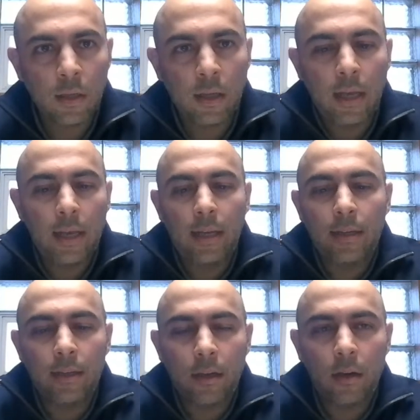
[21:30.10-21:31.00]

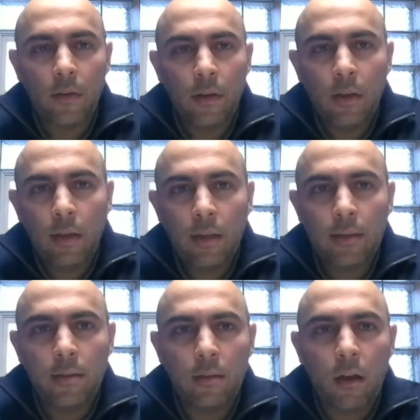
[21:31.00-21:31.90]
and
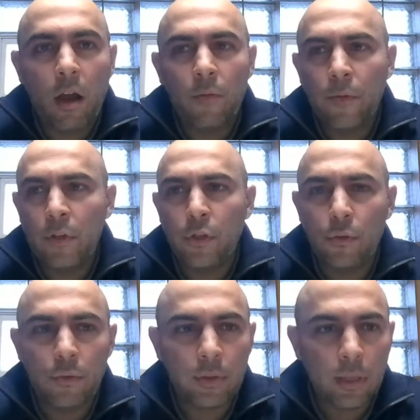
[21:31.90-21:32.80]
it's often
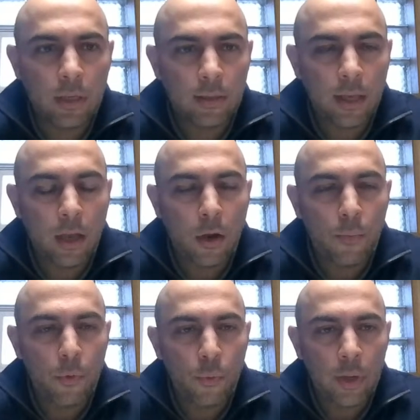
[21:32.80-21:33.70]
used to help
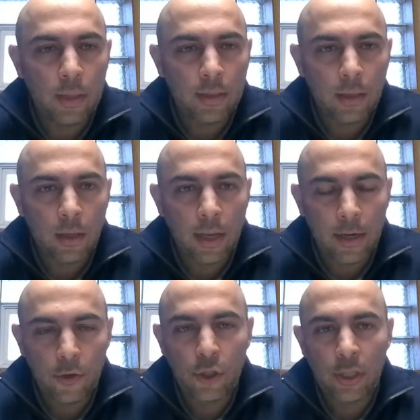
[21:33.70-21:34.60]
with
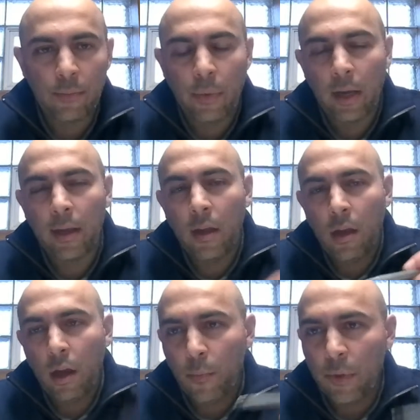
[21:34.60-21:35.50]
energy by
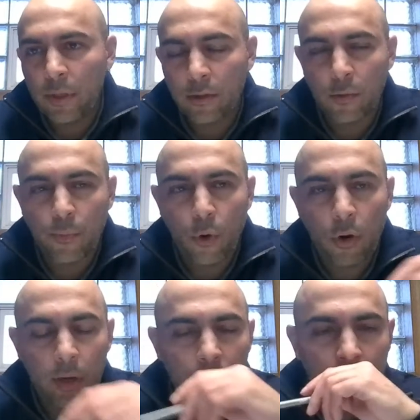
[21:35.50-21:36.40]
helping to support